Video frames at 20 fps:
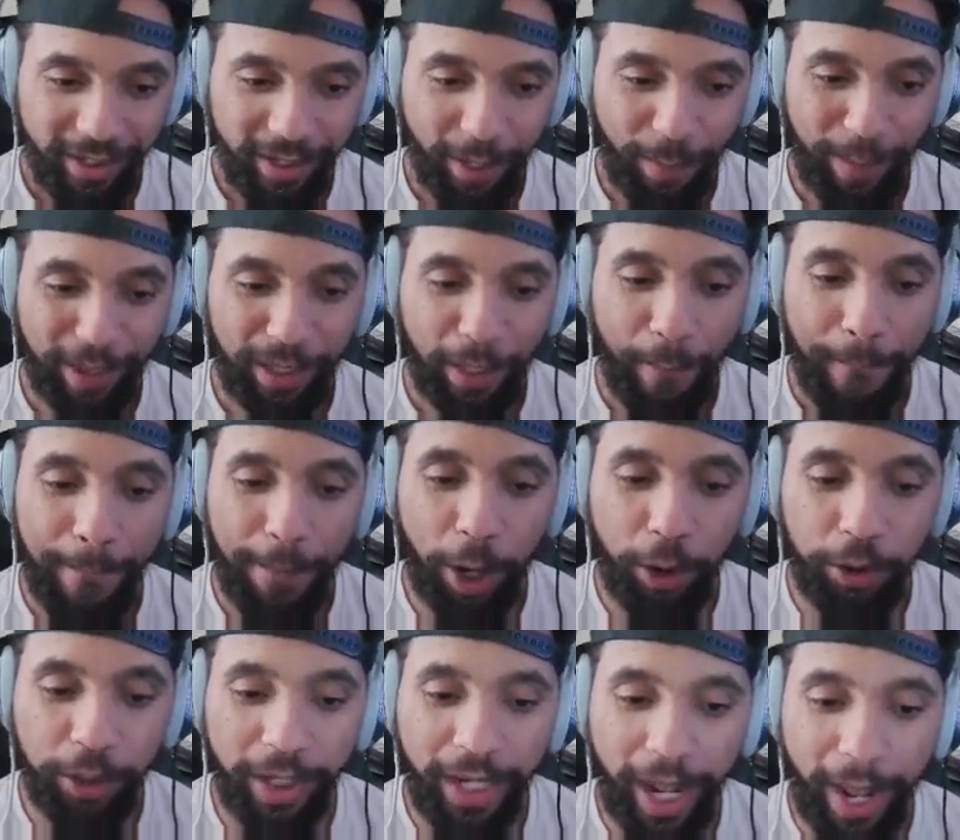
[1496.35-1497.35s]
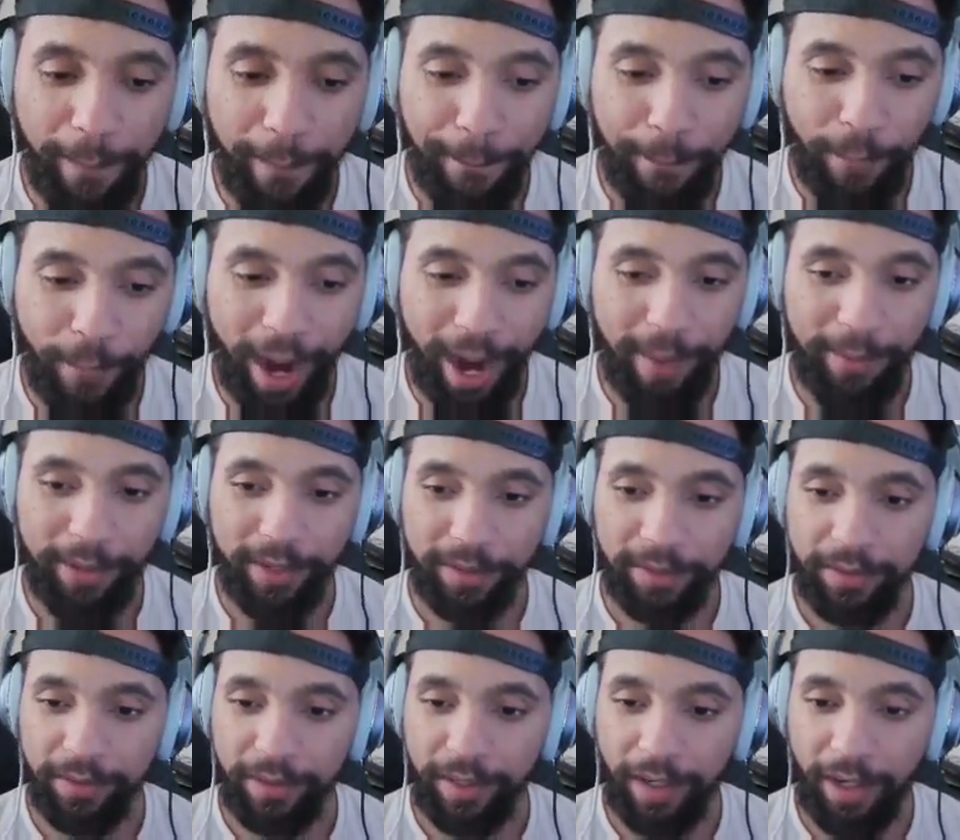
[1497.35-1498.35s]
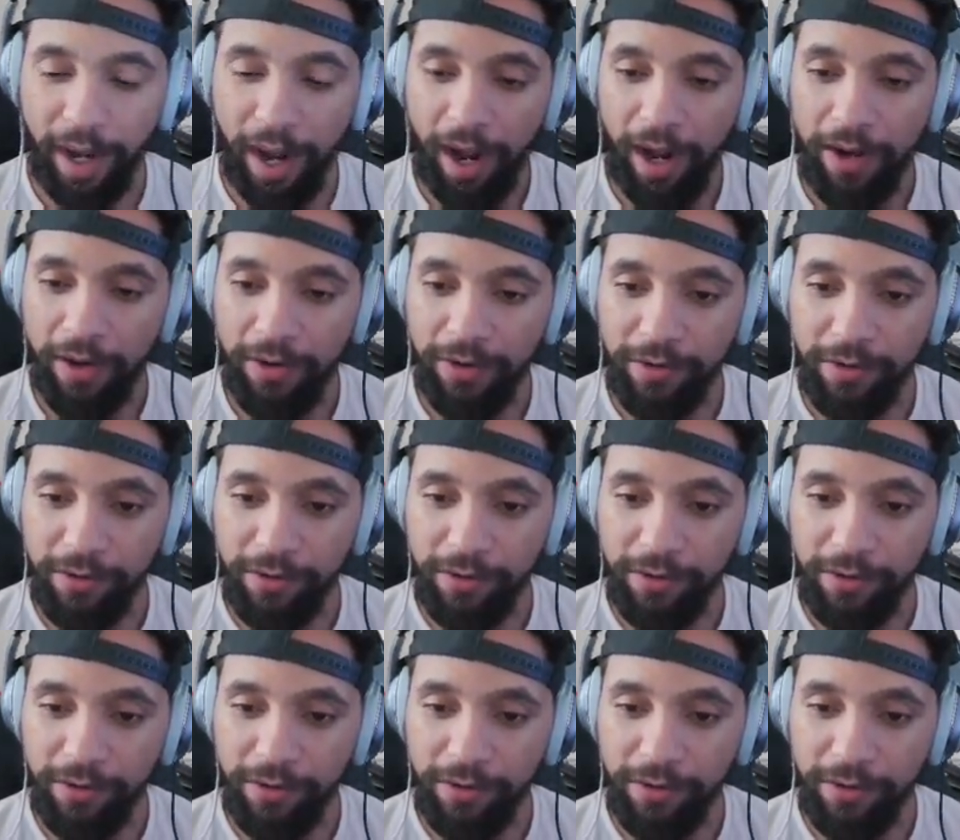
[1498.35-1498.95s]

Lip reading: to murder that rabbit. Oh.